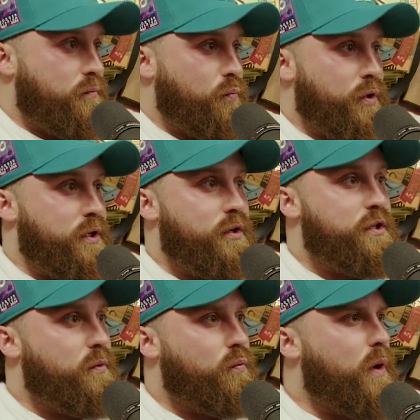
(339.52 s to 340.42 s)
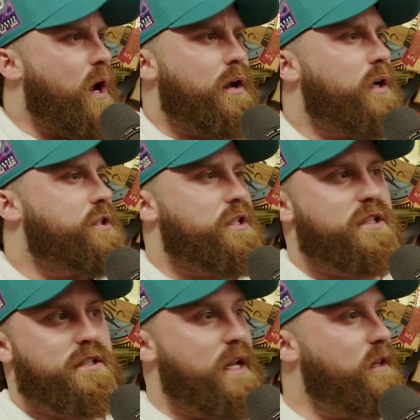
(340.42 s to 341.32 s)
why not
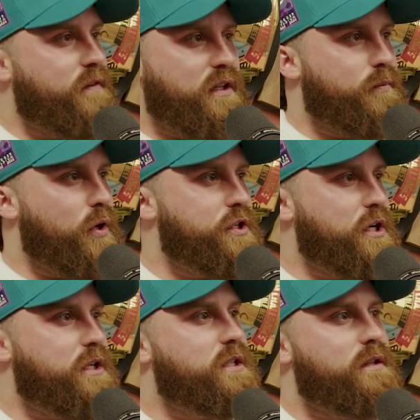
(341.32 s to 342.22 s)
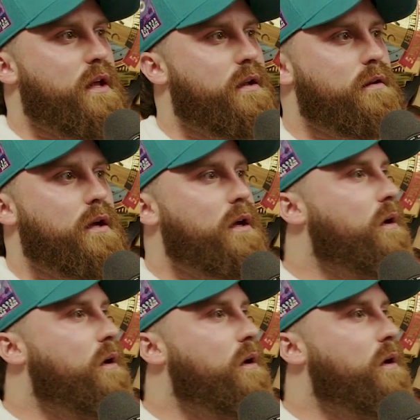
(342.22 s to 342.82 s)
just stay living in the projects and then